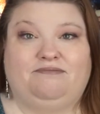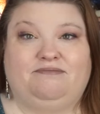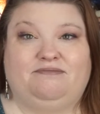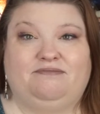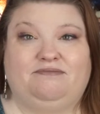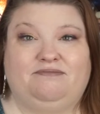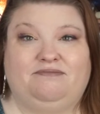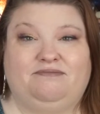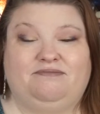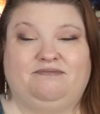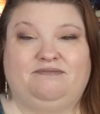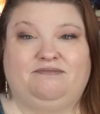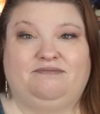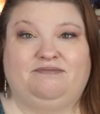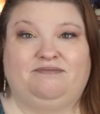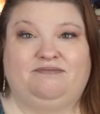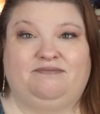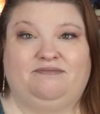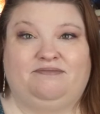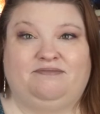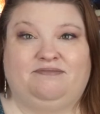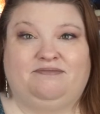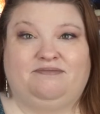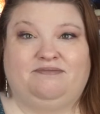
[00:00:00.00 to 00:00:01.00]

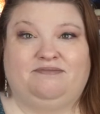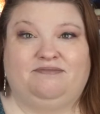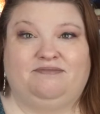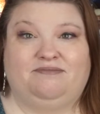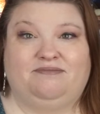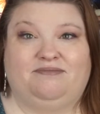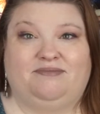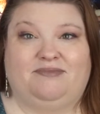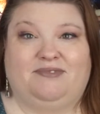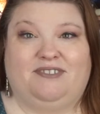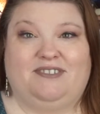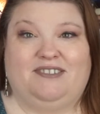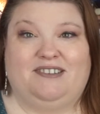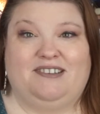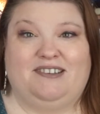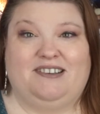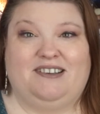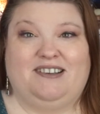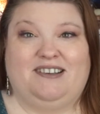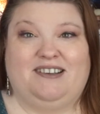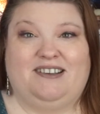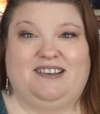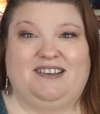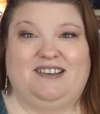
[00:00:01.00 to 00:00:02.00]

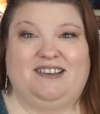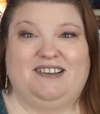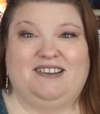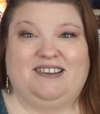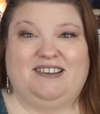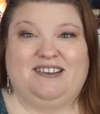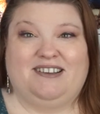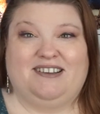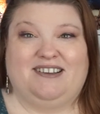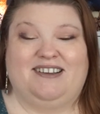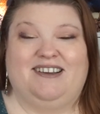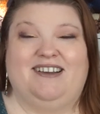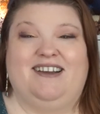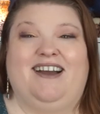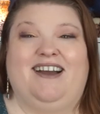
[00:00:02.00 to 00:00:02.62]
(silent)